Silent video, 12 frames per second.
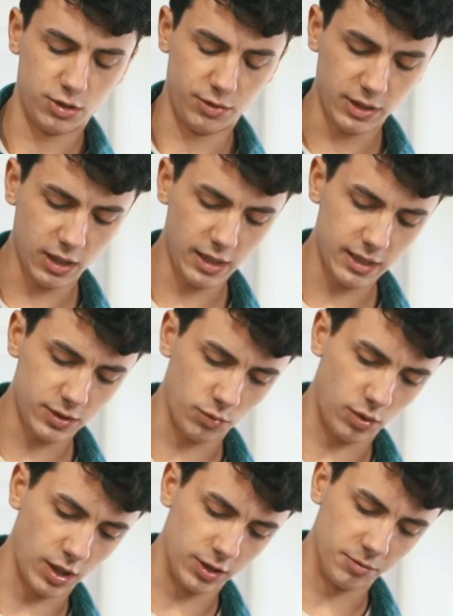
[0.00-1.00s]
Drink a glass of
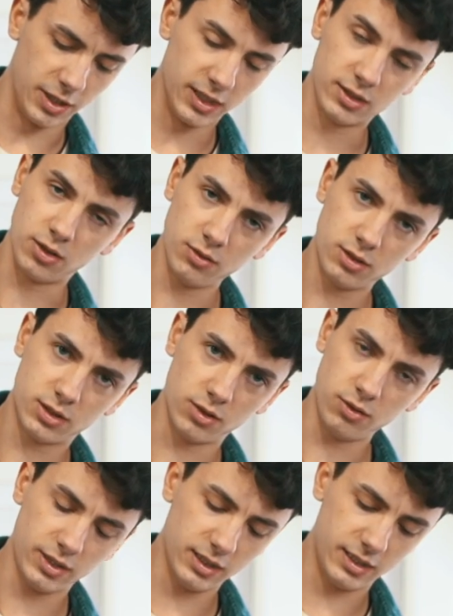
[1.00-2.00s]
water, man.
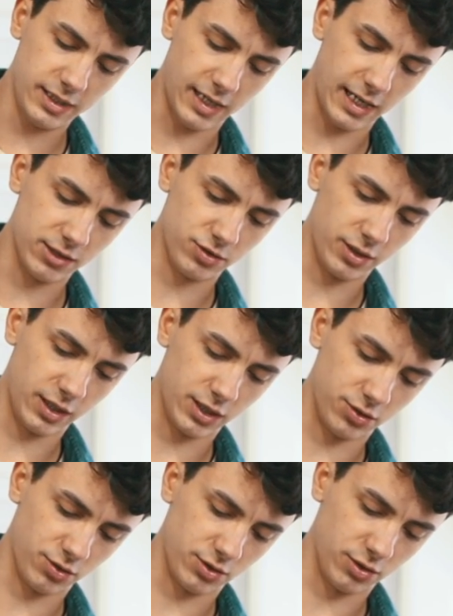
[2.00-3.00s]
Don't get dehydrated
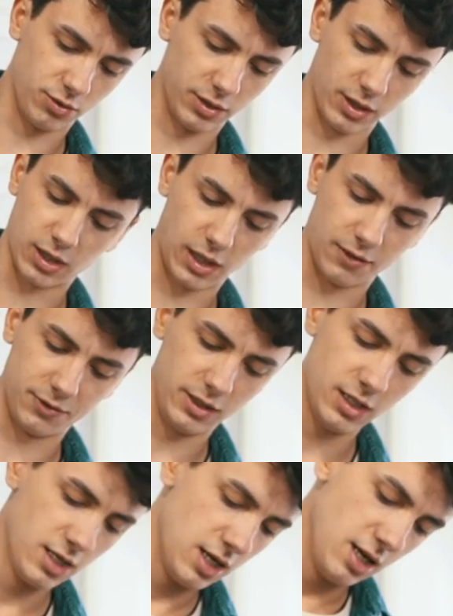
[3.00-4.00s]
because you're so into
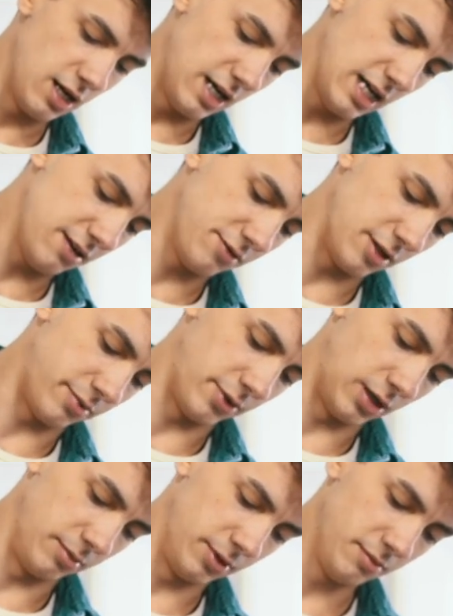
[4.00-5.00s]
coffee. I have that
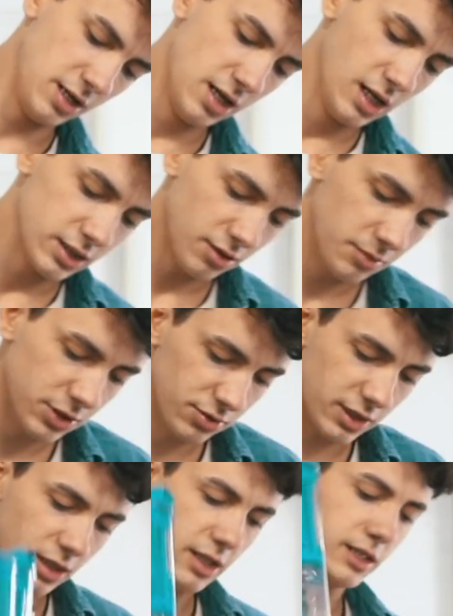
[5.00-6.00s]
problem. So I'm going to
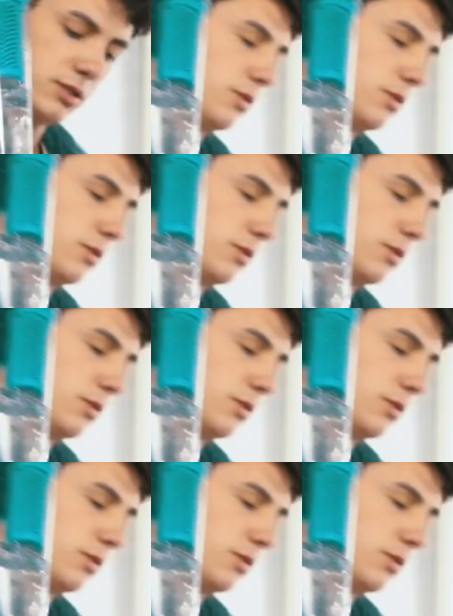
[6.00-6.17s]
drink a glass